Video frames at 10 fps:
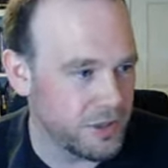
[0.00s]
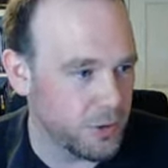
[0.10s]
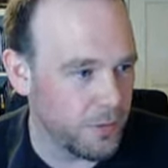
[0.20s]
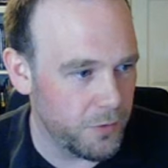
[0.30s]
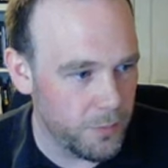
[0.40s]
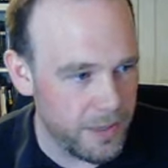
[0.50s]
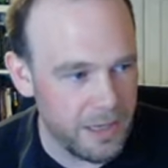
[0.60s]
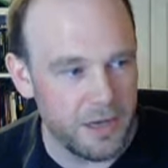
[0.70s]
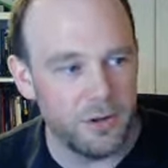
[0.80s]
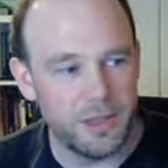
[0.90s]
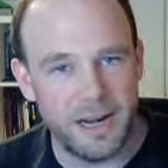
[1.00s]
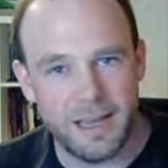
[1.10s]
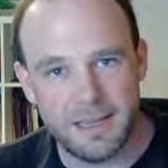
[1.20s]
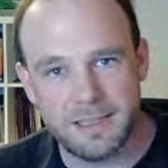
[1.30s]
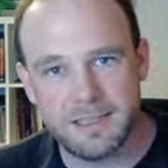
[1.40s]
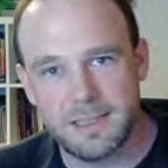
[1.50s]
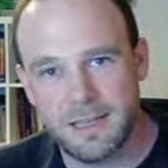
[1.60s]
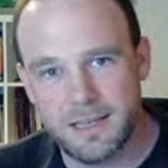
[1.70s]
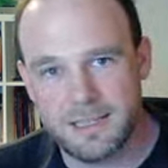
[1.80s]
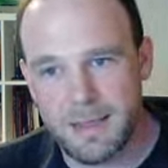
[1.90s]
So if you meet another knight
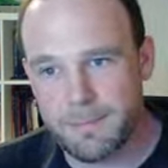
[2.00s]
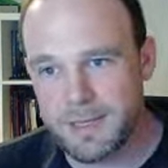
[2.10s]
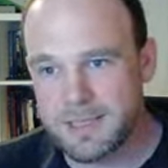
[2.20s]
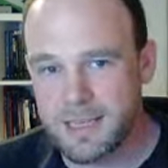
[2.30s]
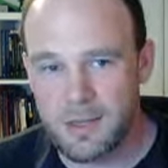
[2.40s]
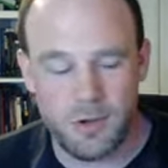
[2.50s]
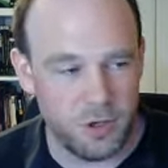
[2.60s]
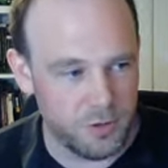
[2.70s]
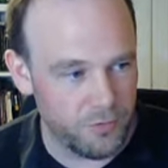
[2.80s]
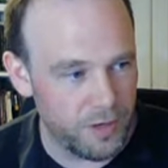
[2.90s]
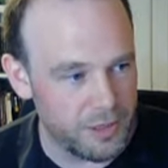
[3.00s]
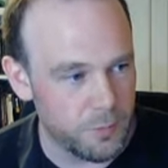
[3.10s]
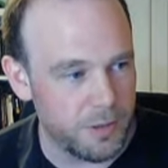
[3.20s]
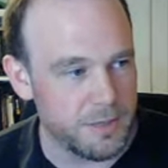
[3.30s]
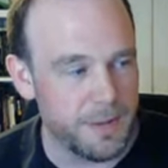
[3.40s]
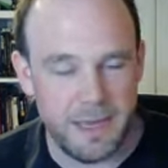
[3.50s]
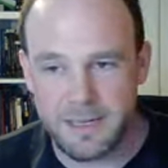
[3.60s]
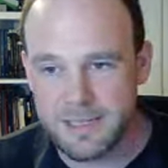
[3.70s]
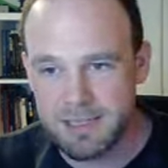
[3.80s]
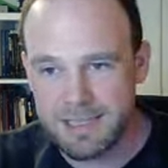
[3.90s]
as an NPC, you can just flick to one of these
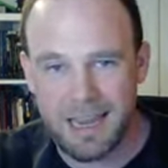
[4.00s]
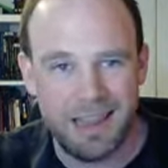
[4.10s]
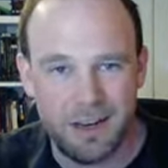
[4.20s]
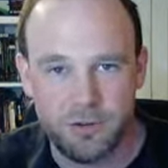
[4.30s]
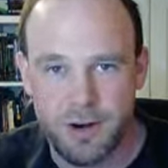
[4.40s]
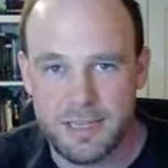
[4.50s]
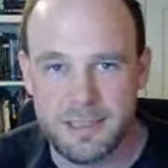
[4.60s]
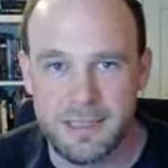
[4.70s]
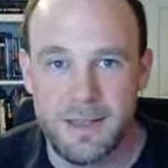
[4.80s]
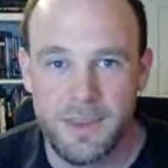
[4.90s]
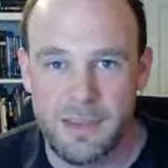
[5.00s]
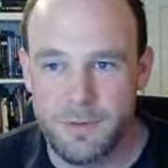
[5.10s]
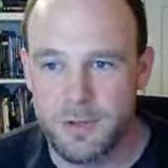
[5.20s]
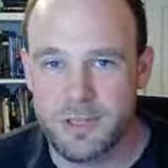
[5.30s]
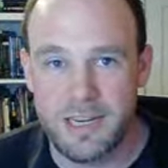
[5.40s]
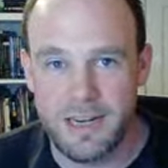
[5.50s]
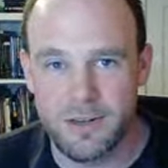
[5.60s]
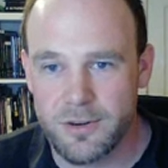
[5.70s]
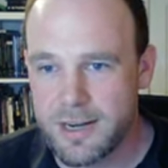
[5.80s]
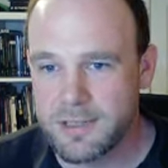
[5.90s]
pages and take that crest if you just need a
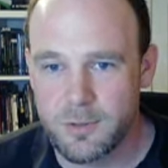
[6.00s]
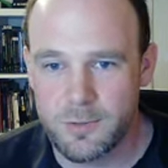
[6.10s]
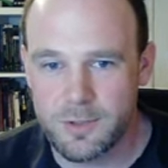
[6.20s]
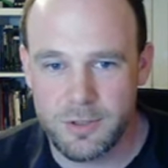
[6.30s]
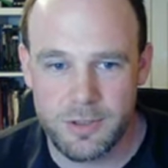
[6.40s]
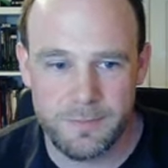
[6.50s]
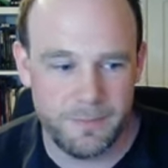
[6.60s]
crest all of a sudden.